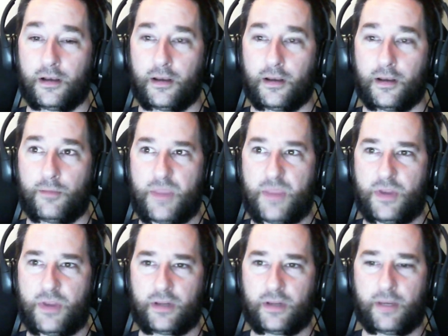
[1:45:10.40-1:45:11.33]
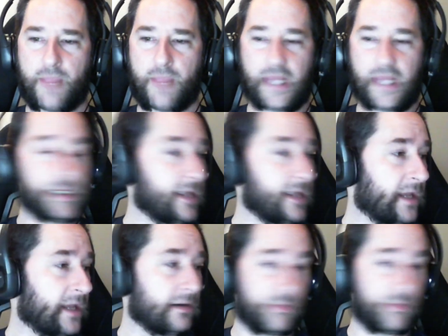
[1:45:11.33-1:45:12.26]
Maybe I'll get a mannequin head
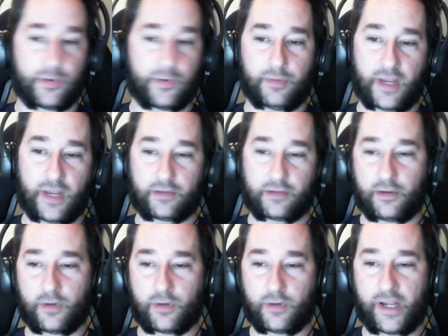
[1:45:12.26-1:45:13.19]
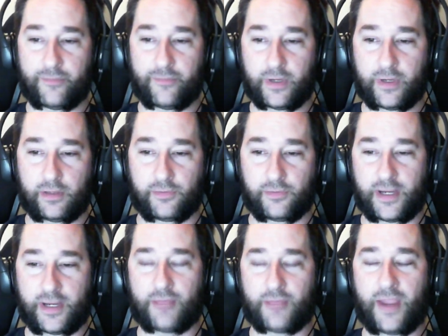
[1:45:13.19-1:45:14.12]
and I'll put it back there where I have my
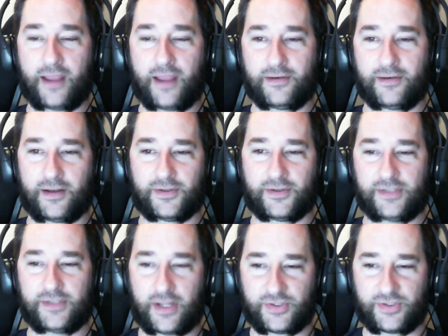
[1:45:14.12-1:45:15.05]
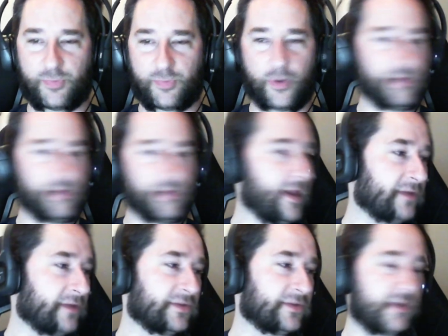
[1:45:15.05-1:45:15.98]
3M hat, and I'll just point at that
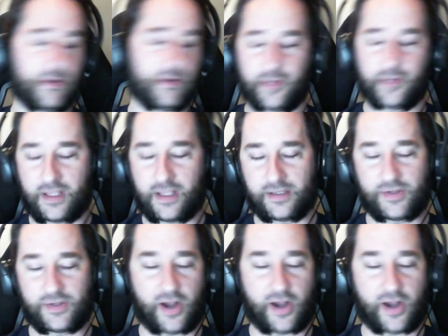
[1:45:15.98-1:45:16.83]
and and talk to